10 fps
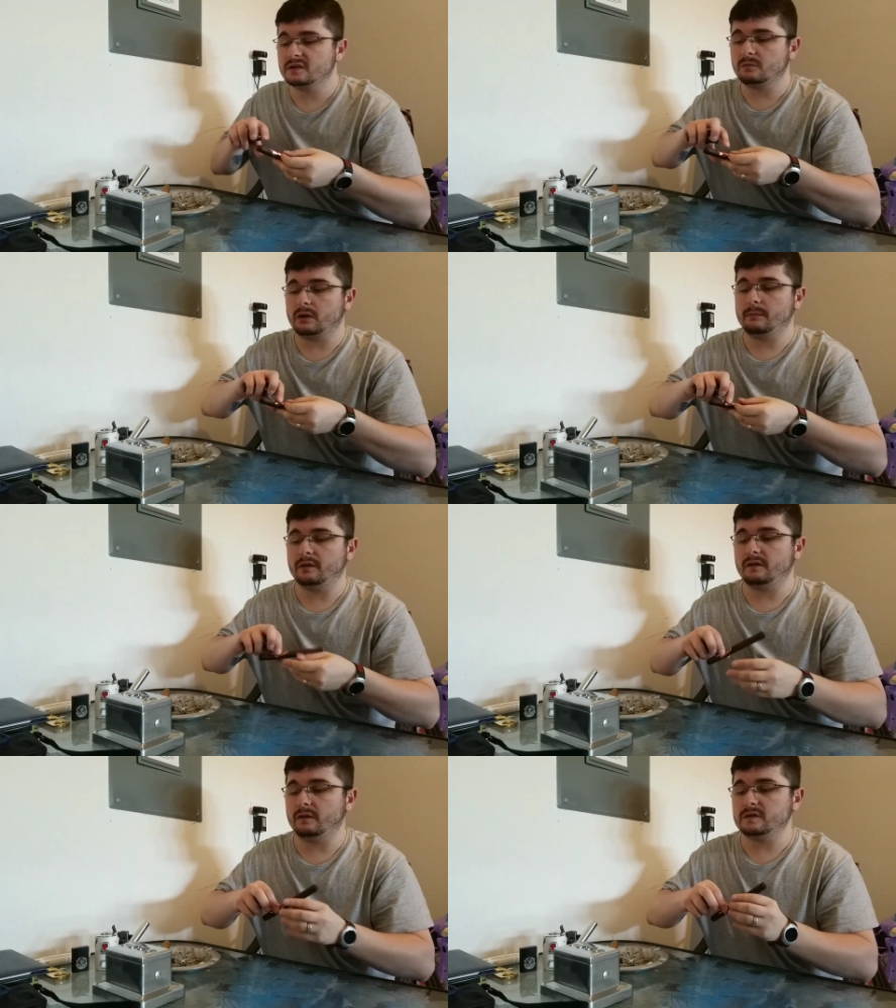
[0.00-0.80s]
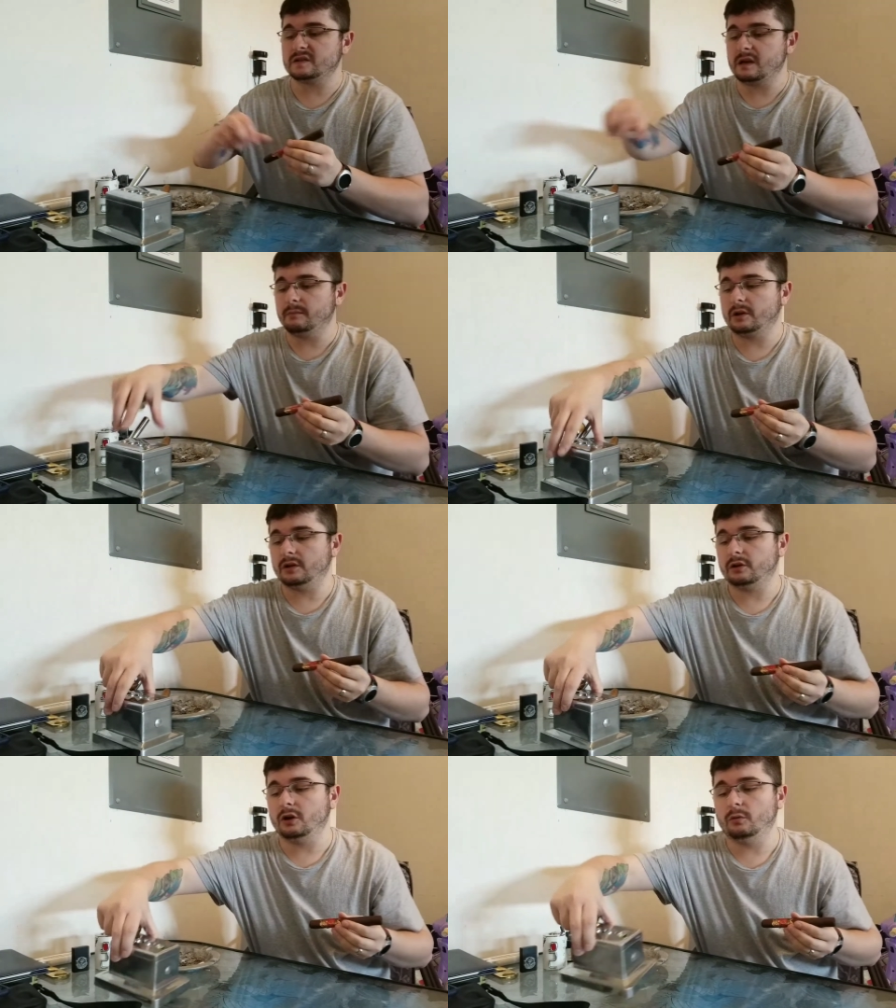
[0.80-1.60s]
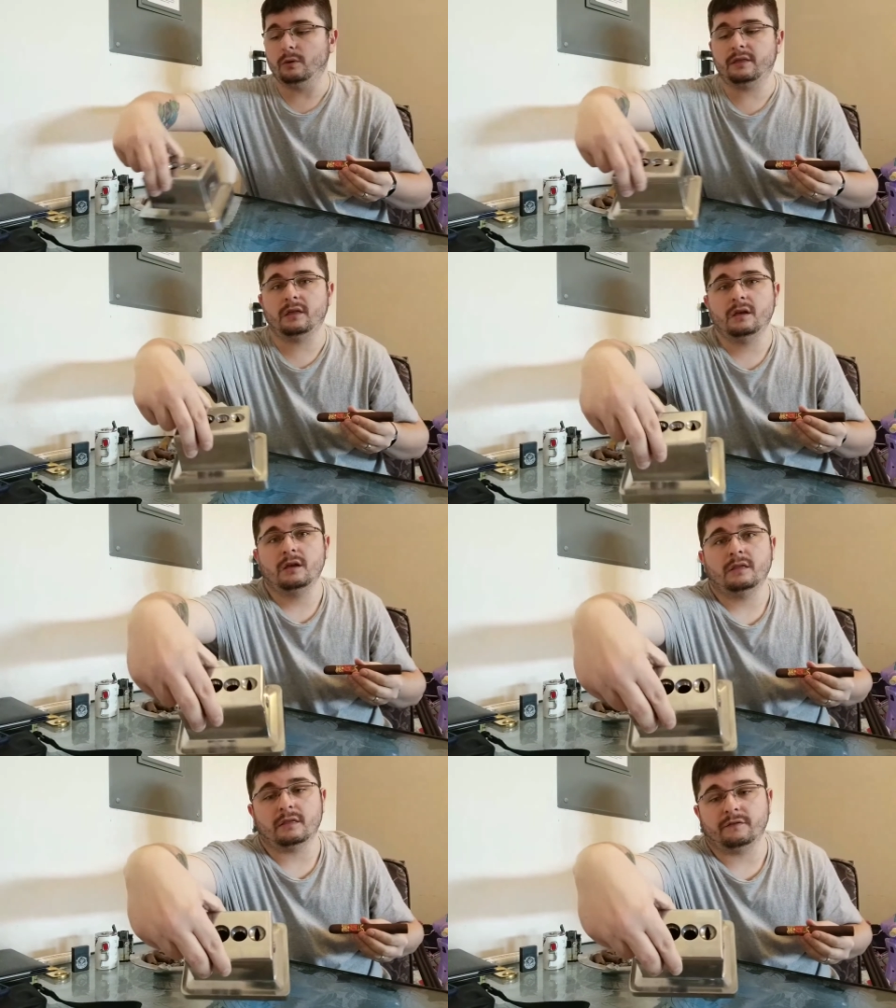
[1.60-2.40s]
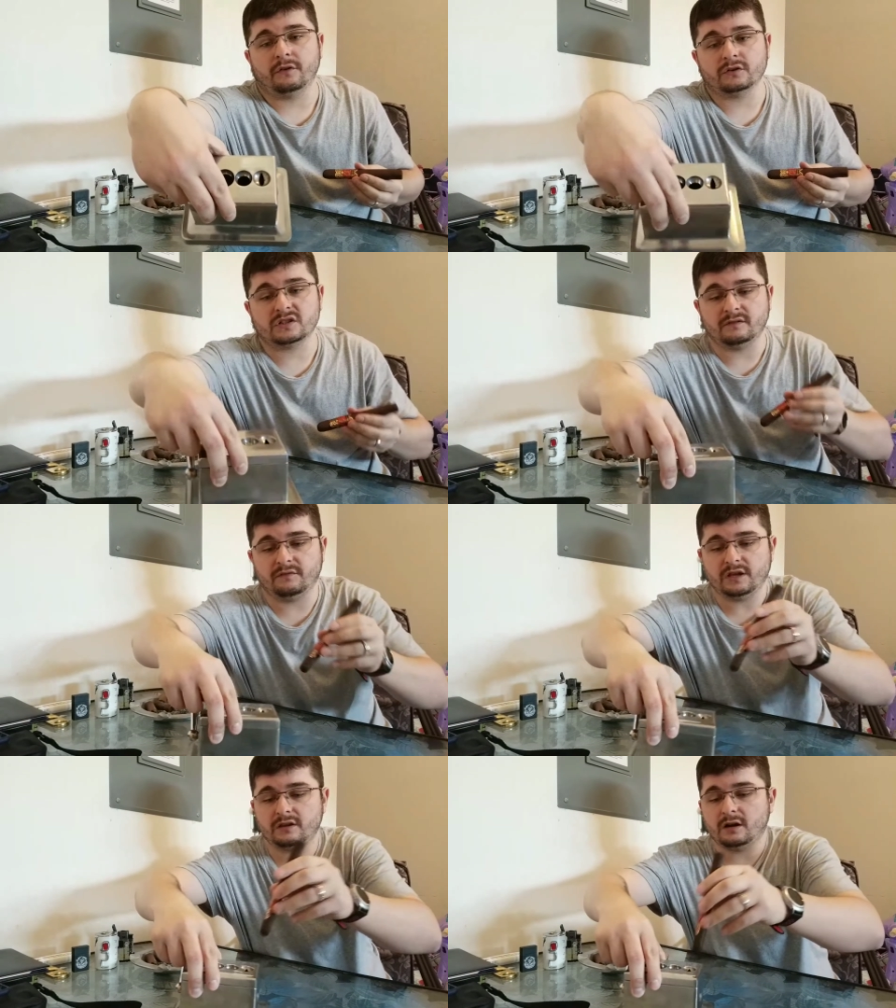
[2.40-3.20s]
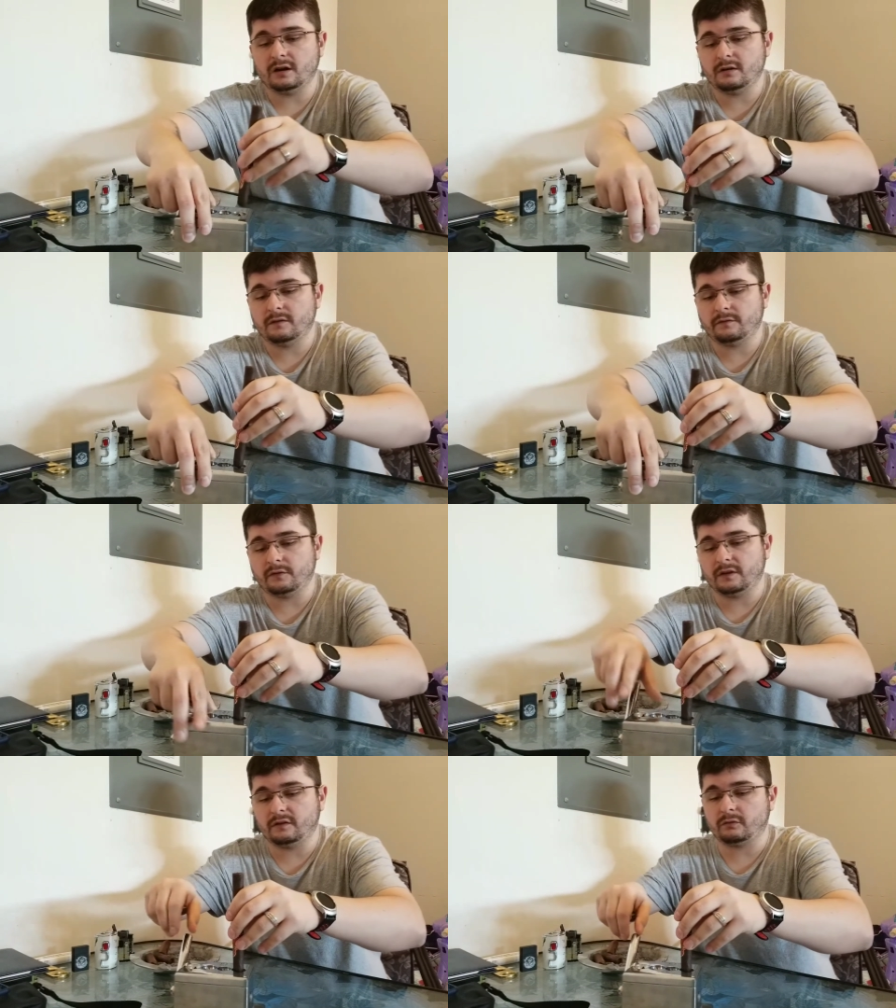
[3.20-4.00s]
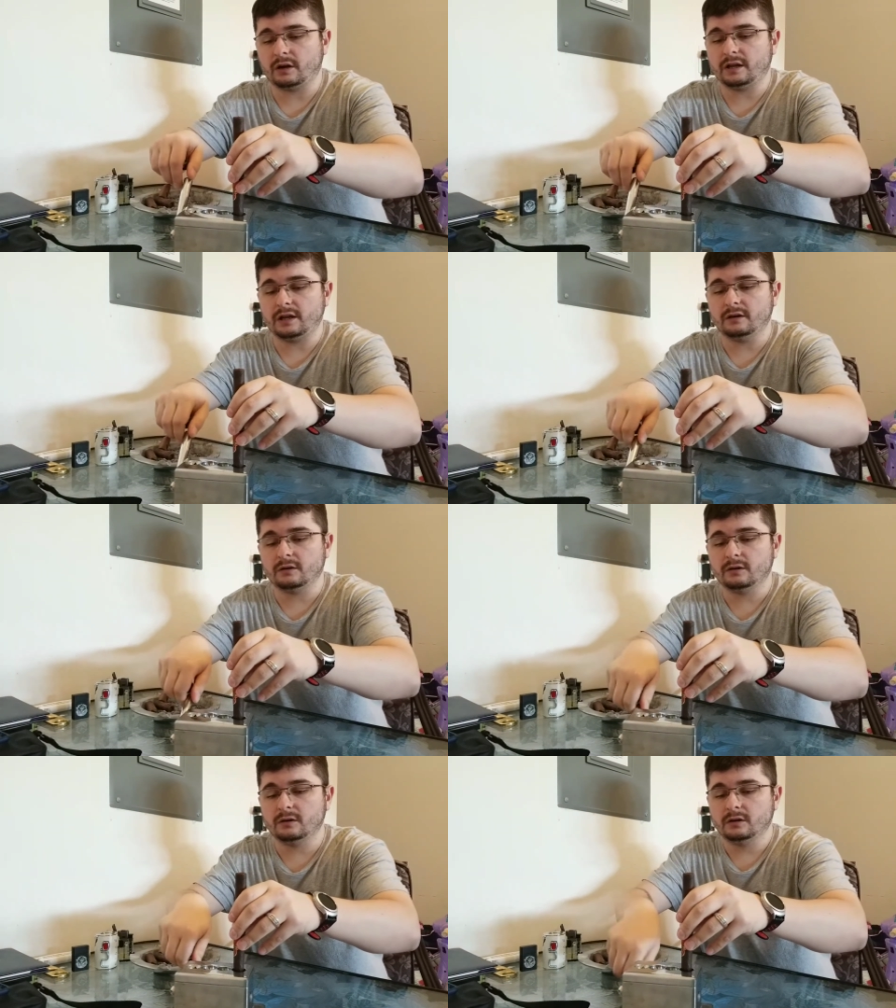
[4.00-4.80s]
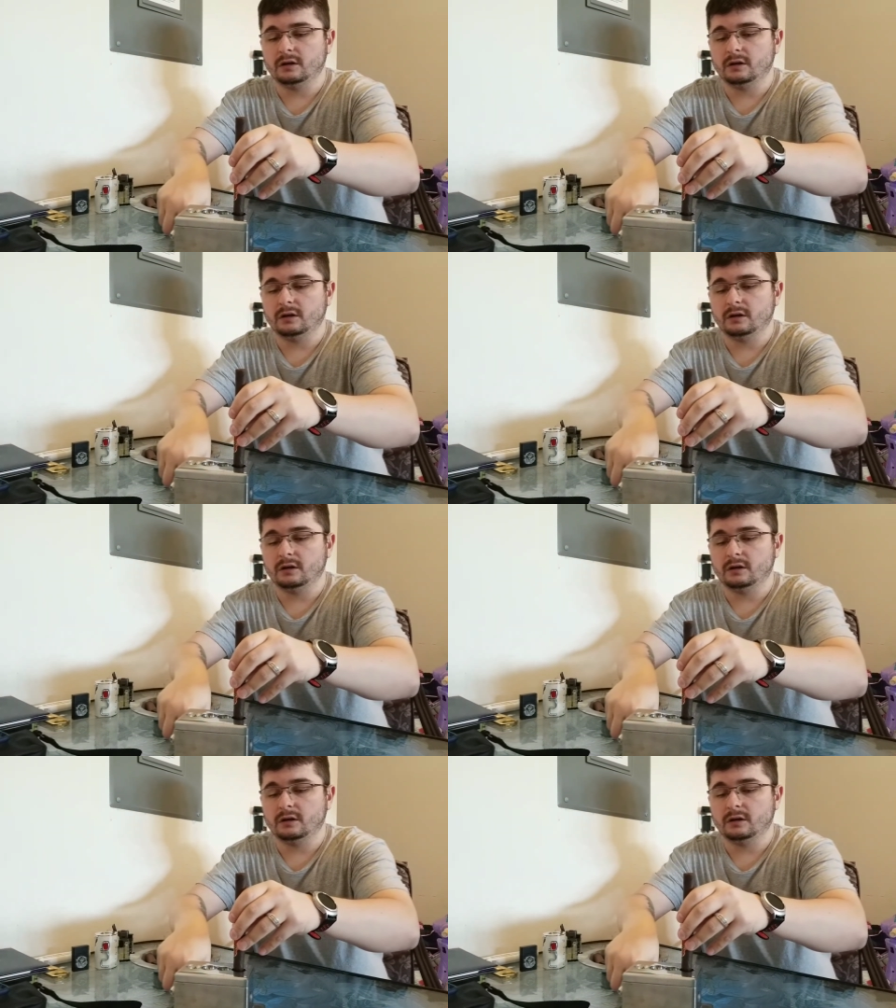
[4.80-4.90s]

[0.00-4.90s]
So what I'm gonna do is, is I'm gonna go with the first V cut for this right here.